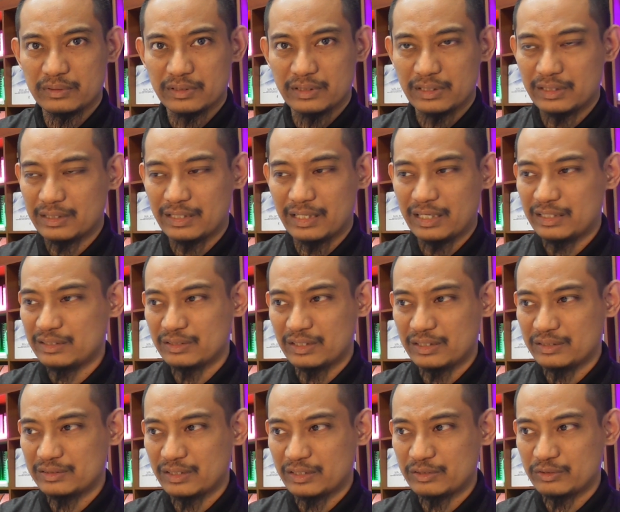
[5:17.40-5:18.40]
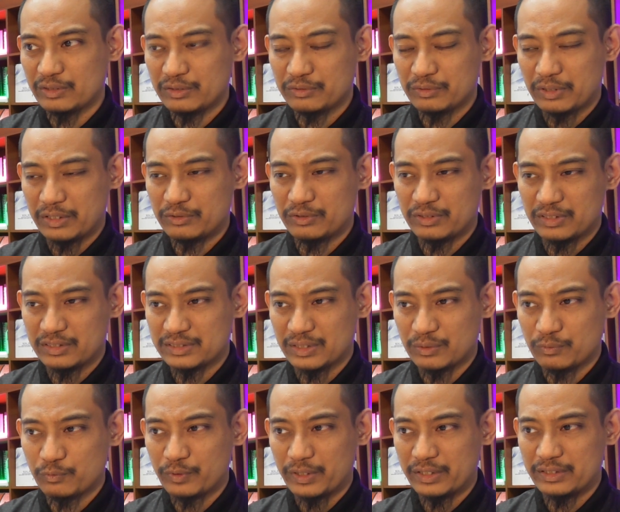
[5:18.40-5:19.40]
I don't
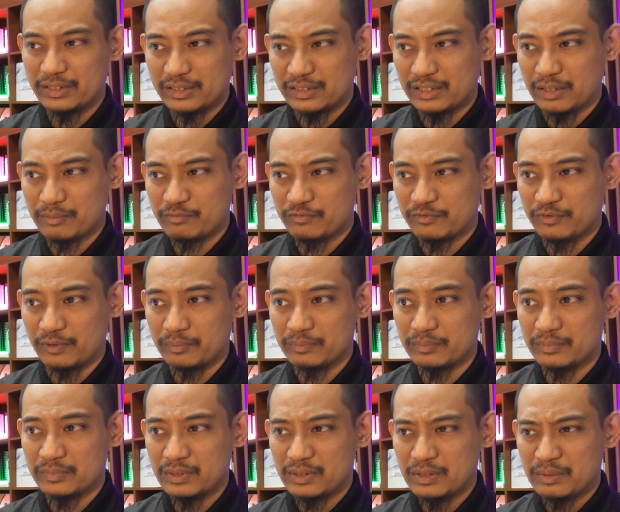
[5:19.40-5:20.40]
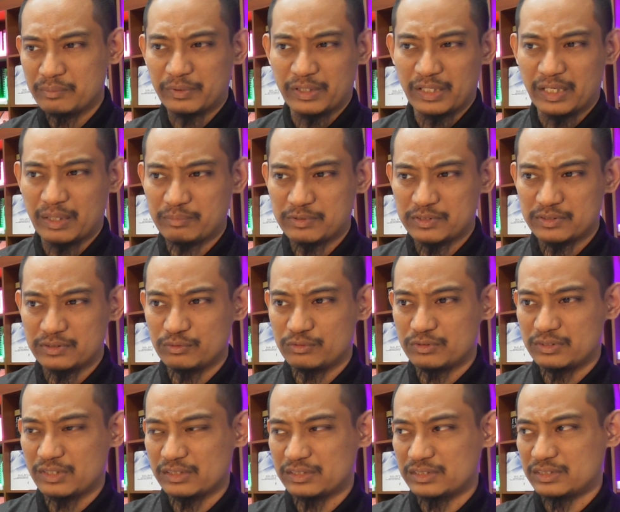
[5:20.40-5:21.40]
understand where that come from. Perhaps you
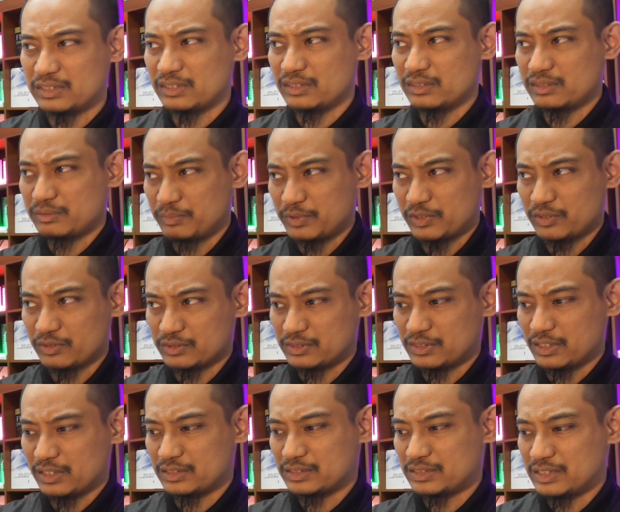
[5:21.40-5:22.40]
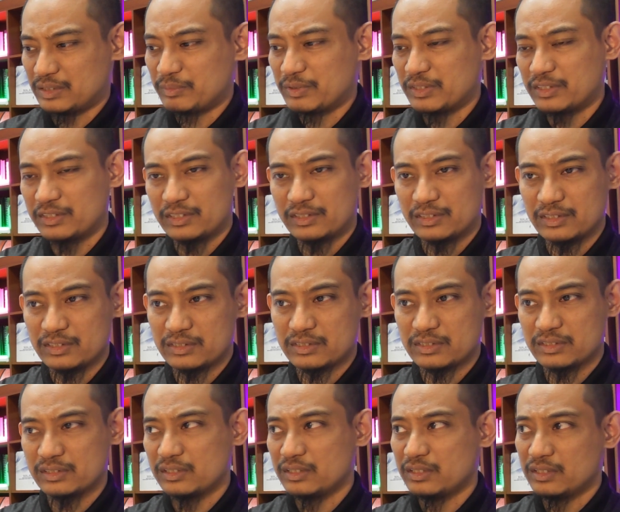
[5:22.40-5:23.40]
just think because there are
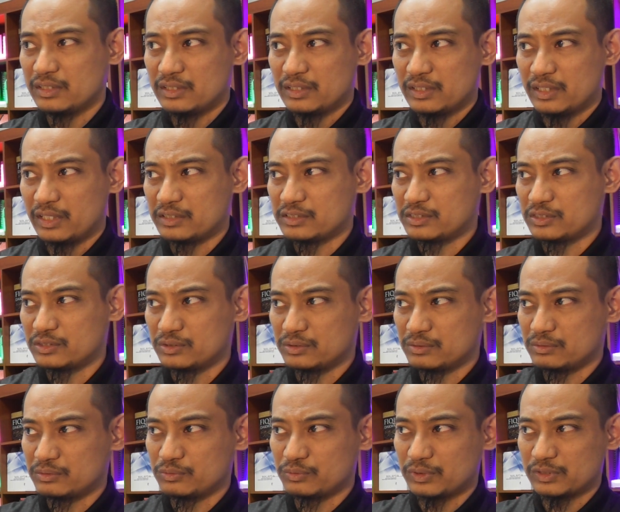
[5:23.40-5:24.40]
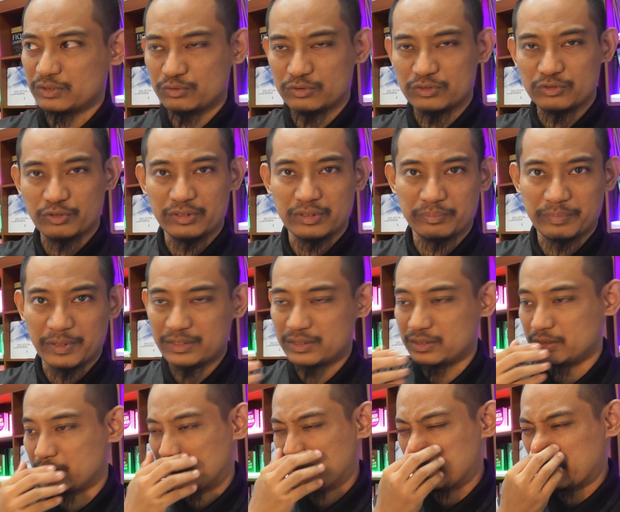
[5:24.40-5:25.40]
similarities, hence you want to join the
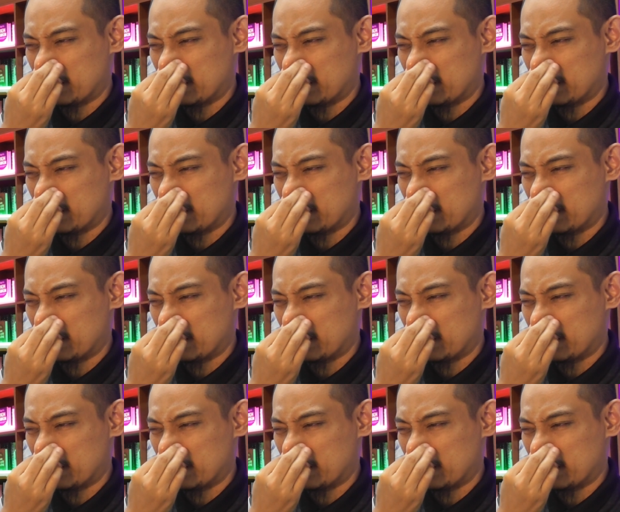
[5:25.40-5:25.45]
party.